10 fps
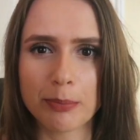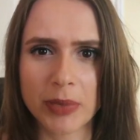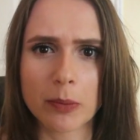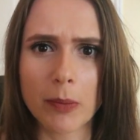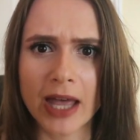
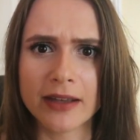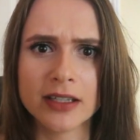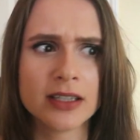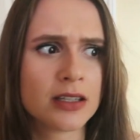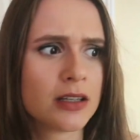big men
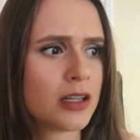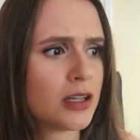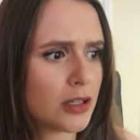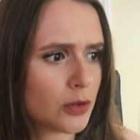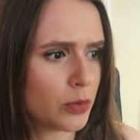
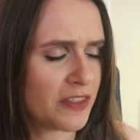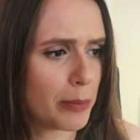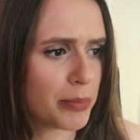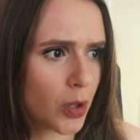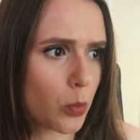with
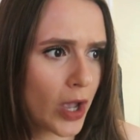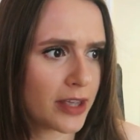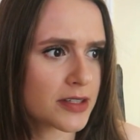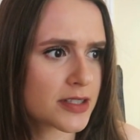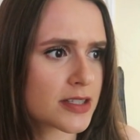their big
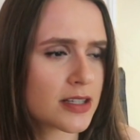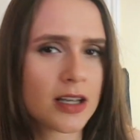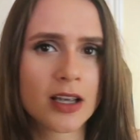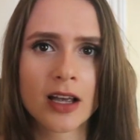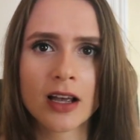weights,
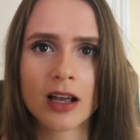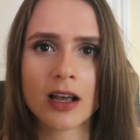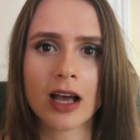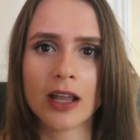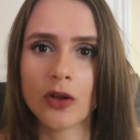
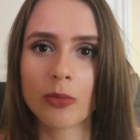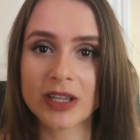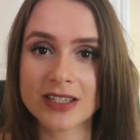and not be